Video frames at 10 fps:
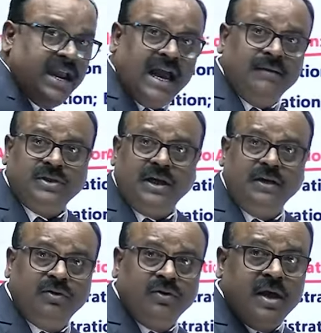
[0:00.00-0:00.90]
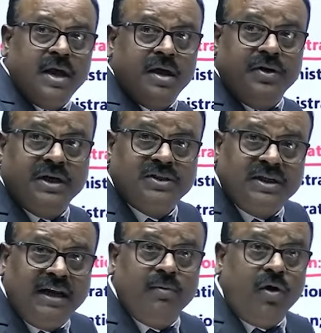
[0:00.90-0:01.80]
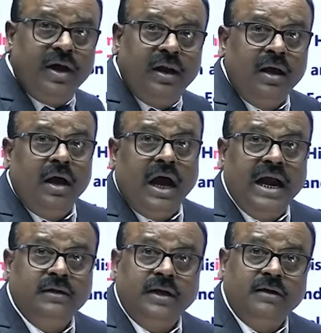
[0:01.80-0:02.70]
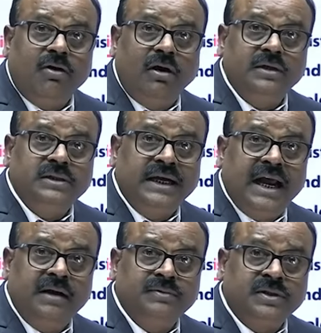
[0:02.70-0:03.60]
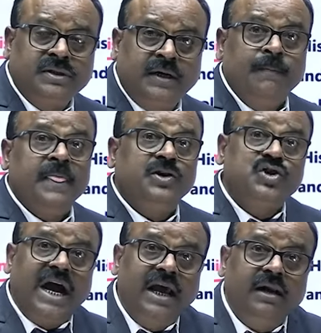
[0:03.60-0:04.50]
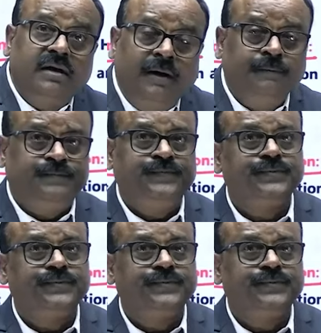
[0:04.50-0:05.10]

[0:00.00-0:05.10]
I am telling you, Riggsian model and the ecology and administration shall come